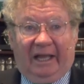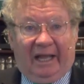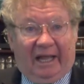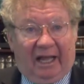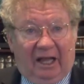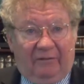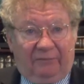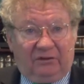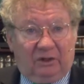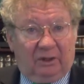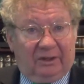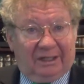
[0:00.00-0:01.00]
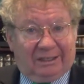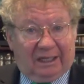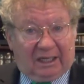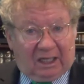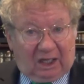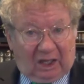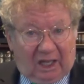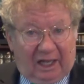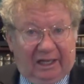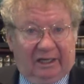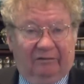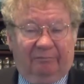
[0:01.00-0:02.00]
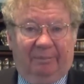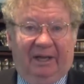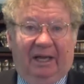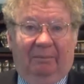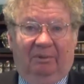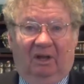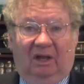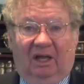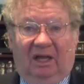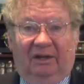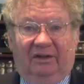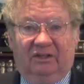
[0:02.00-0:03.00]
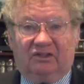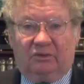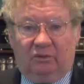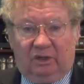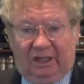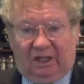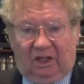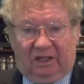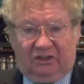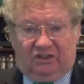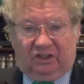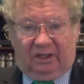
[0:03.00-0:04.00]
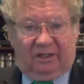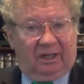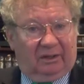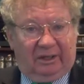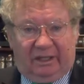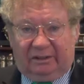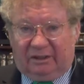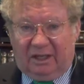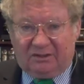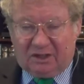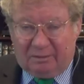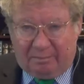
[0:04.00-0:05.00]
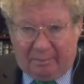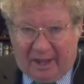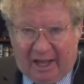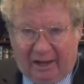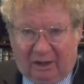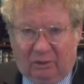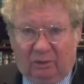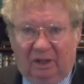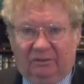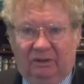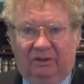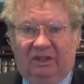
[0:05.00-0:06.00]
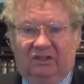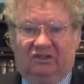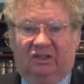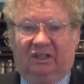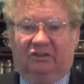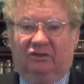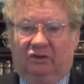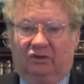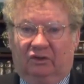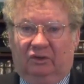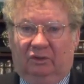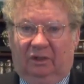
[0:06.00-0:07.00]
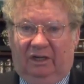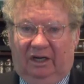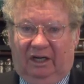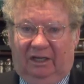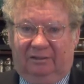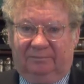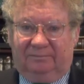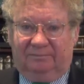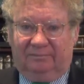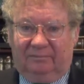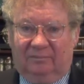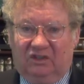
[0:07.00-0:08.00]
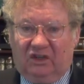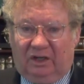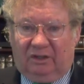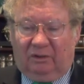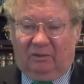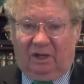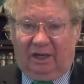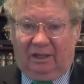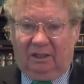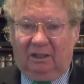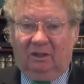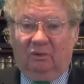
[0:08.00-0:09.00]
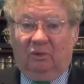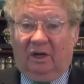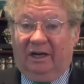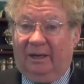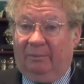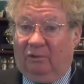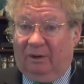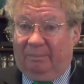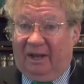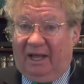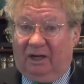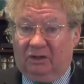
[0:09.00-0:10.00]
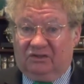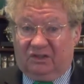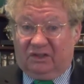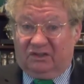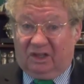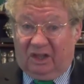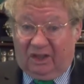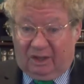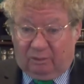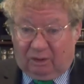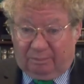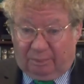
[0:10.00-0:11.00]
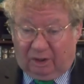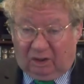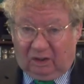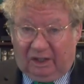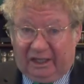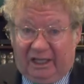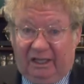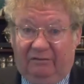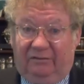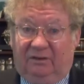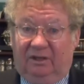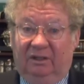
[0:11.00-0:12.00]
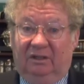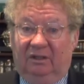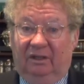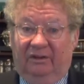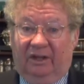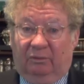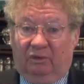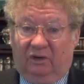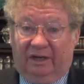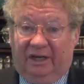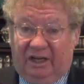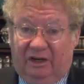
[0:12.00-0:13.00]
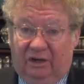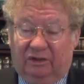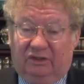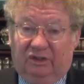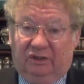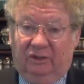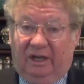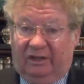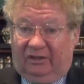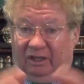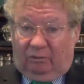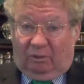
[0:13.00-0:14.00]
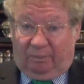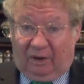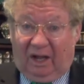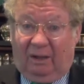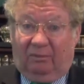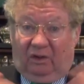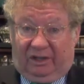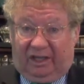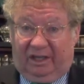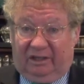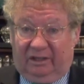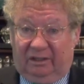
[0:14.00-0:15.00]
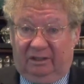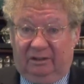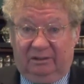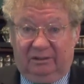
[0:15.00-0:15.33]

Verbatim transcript: After the decline of Babylon, this religion, now it doesn't matter whether these things are true or not, genuine. What, it, what matters is they were believed they were adhered to and they were promulgated.